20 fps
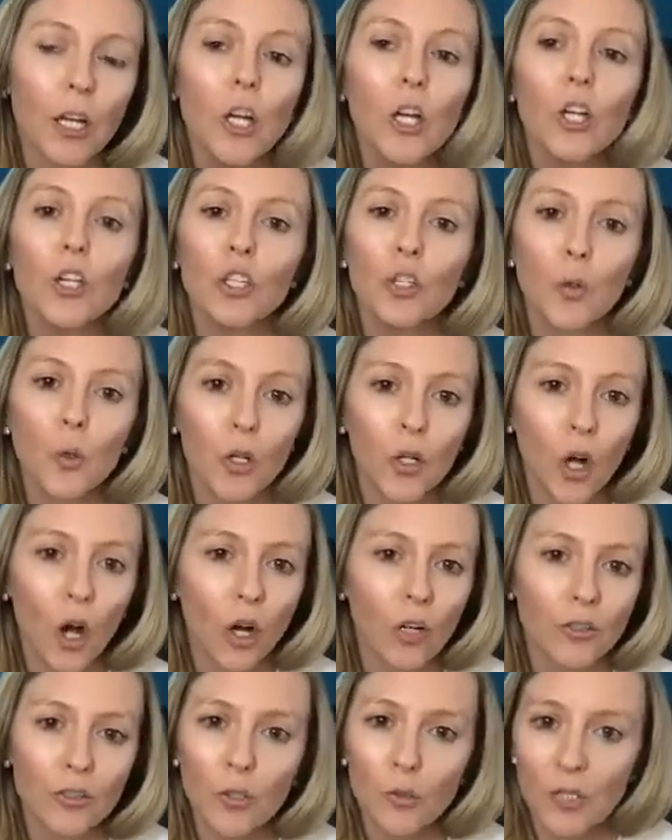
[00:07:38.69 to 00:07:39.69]
You can
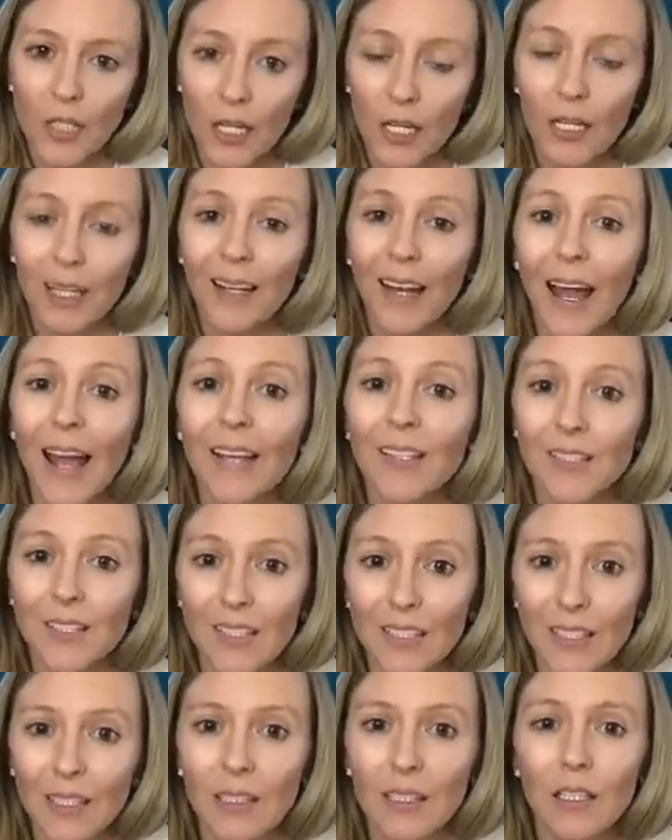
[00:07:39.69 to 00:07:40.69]
also take it as
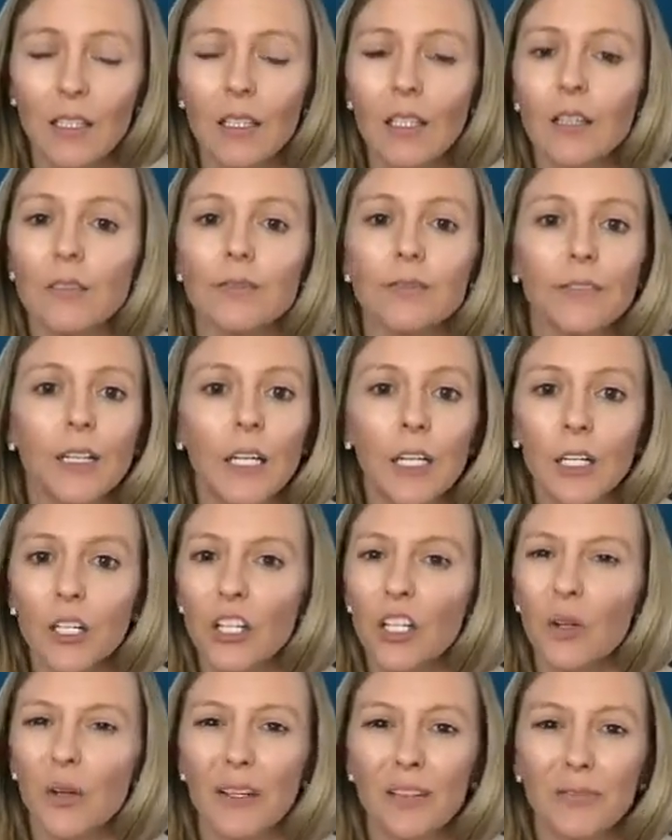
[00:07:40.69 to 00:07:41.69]
needed if
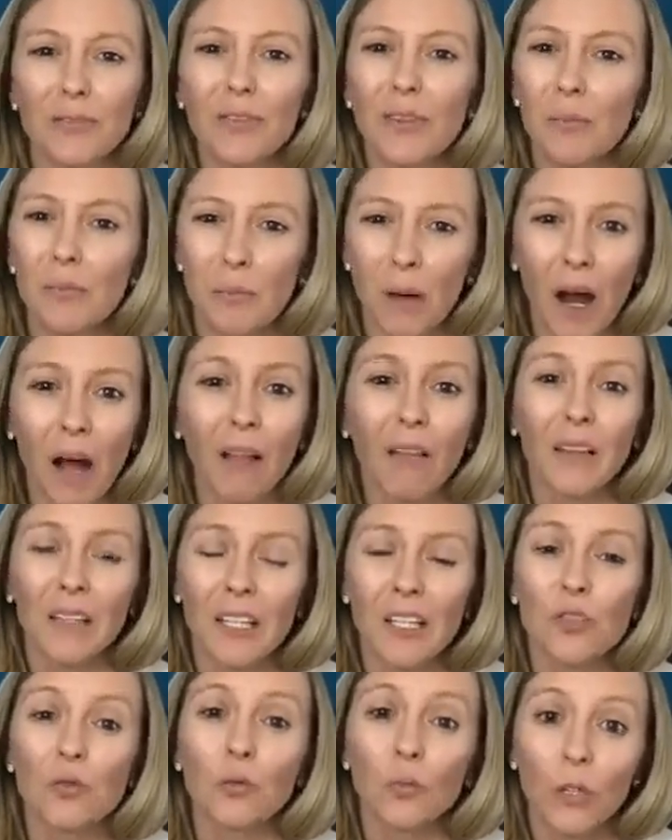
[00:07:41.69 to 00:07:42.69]
the pollen is
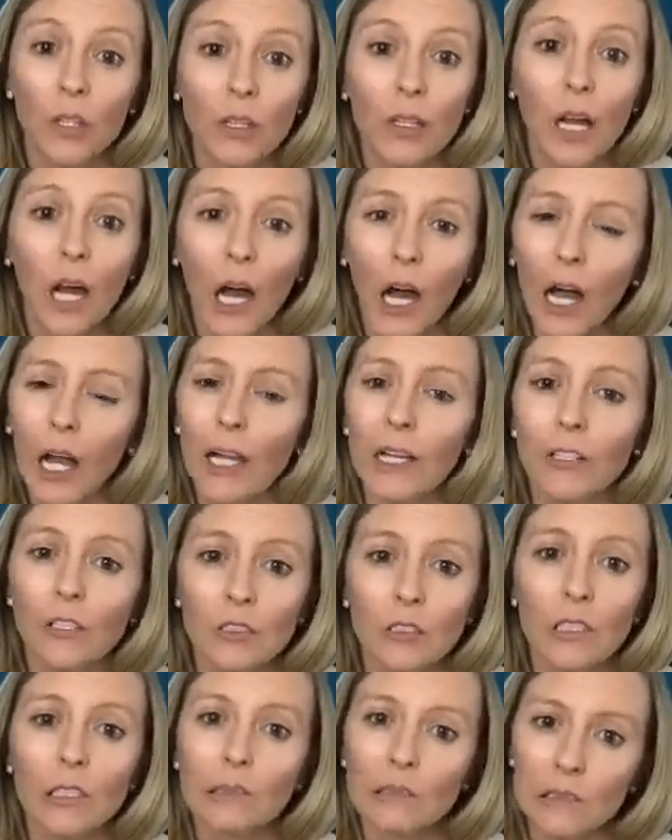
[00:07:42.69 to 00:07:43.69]
really high and you're
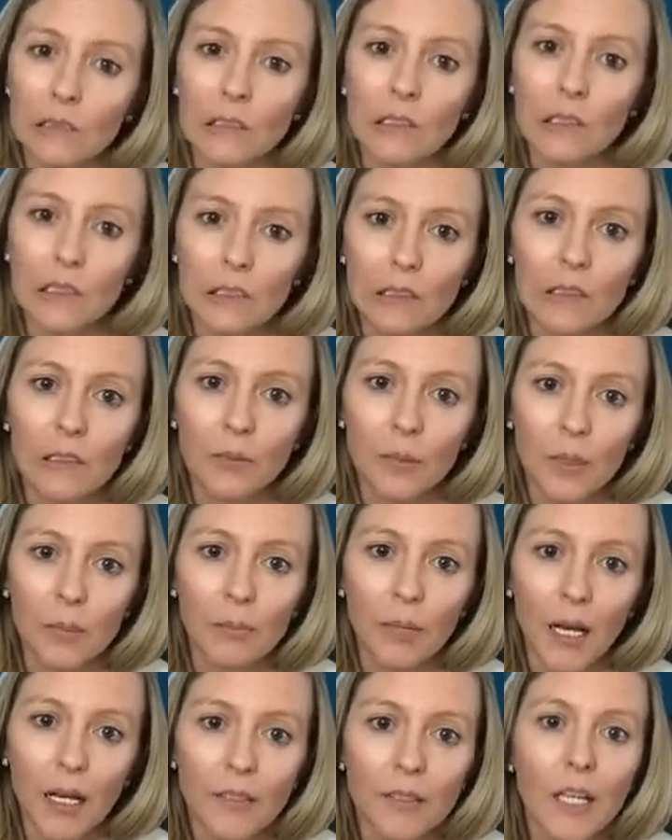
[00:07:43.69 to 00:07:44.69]
like, today's going to be a
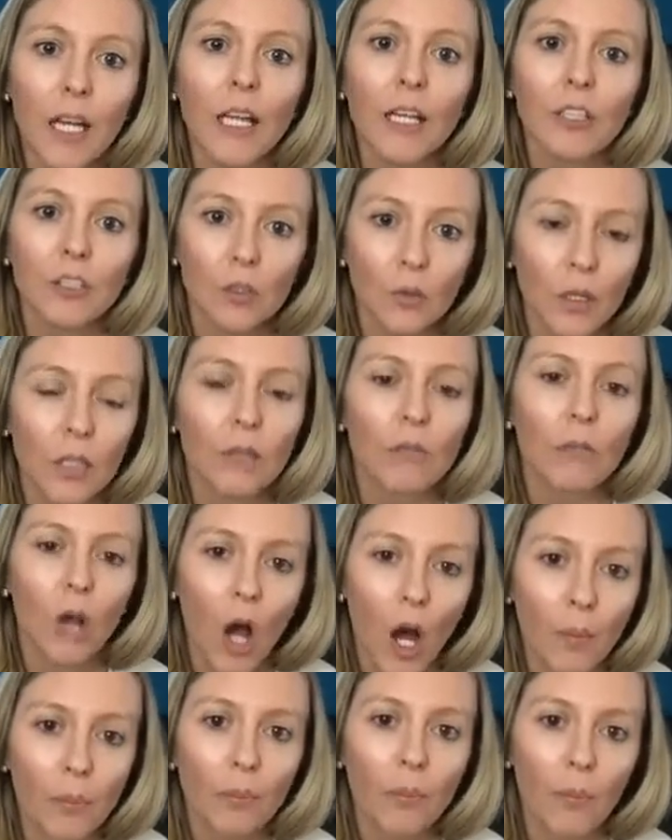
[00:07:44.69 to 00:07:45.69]
bad day, you can
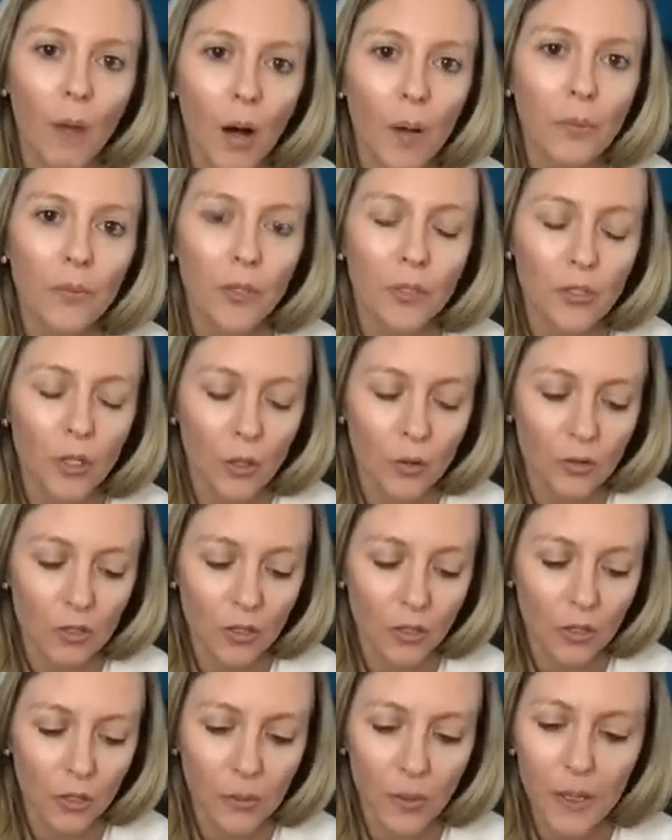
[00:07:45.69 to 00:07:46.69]
up the dose a
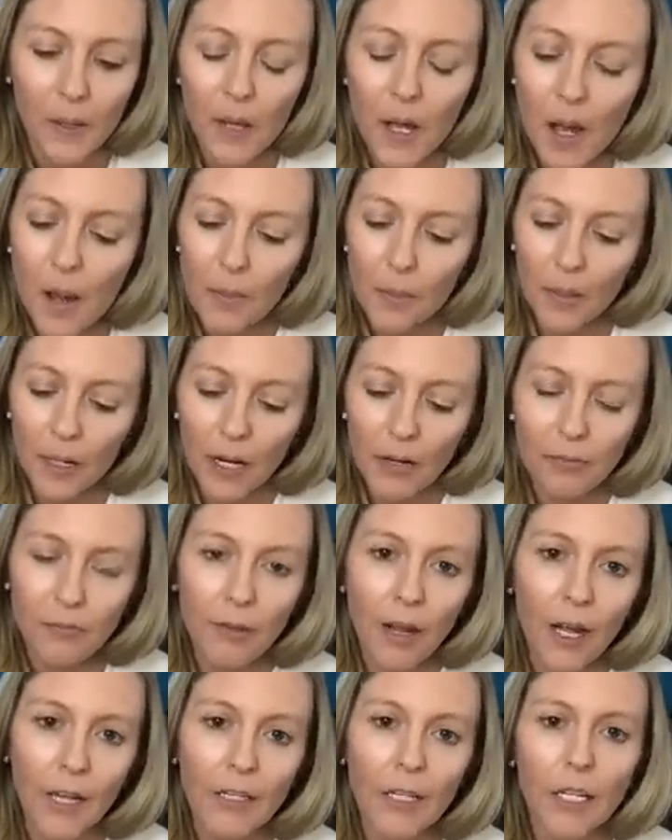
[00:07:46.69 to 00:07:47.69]
little bit. But I
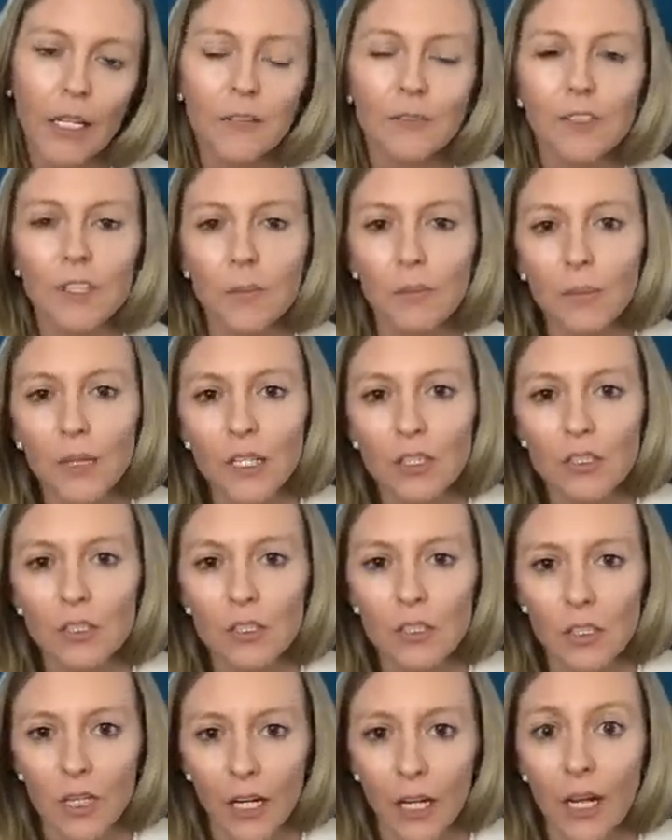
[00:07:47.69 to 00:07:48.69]
find I have some patients that
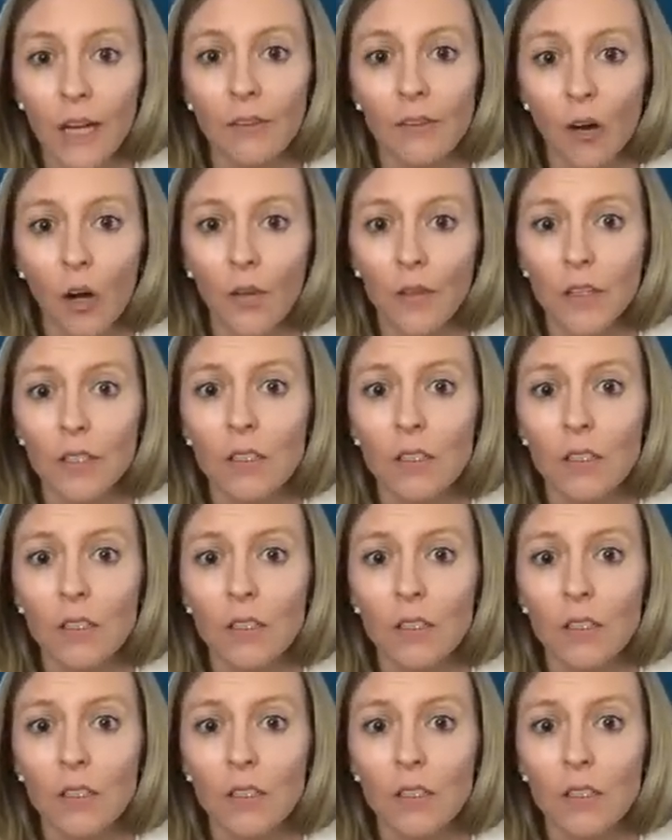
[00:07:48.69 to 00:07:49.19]
I have on